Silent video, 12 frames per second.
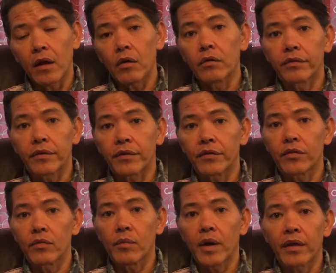over the 2
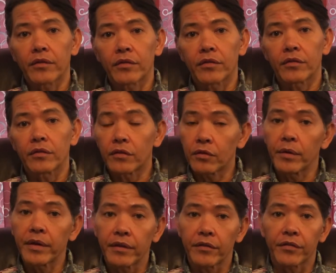months
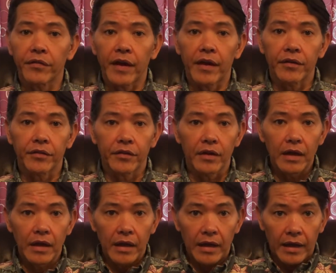doing this fast,
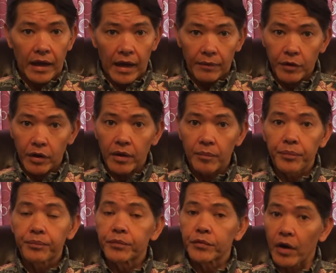I'm going to
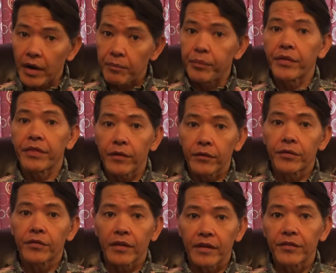try and put those
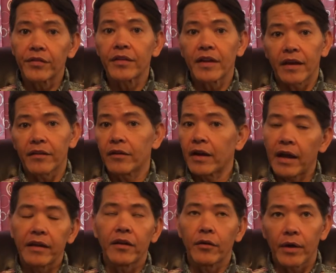things together. And I
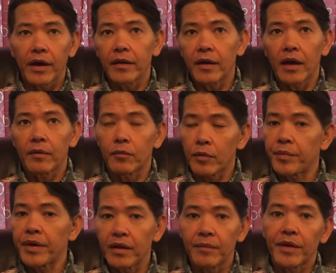know I'm
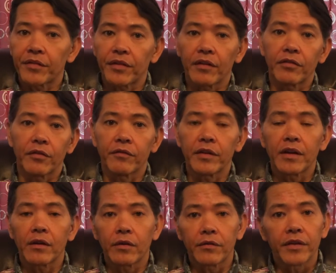repeating myself from
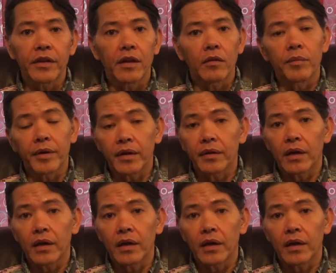video to video, but